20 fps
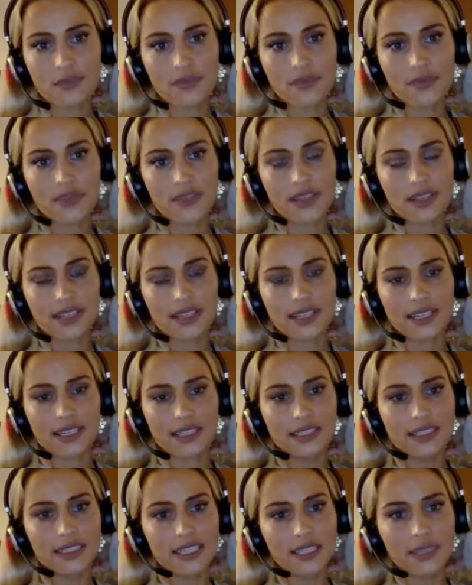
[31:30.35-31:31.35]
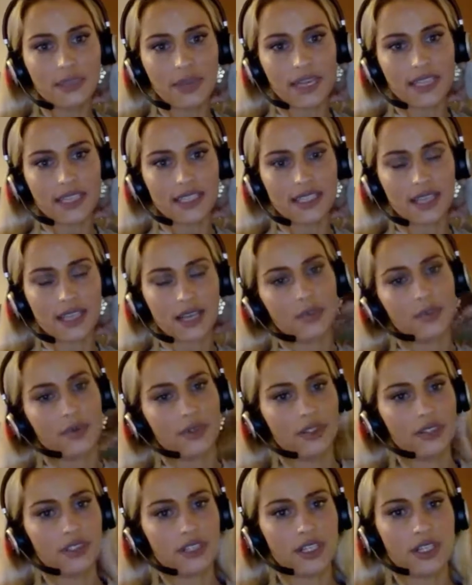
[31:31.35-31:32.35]
like leading by example,
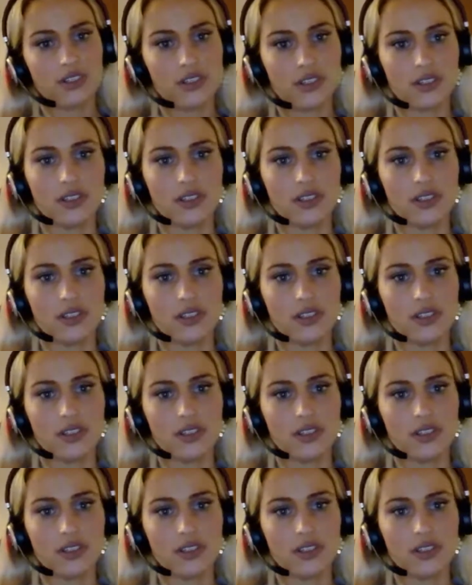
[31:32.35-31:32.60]
essentially.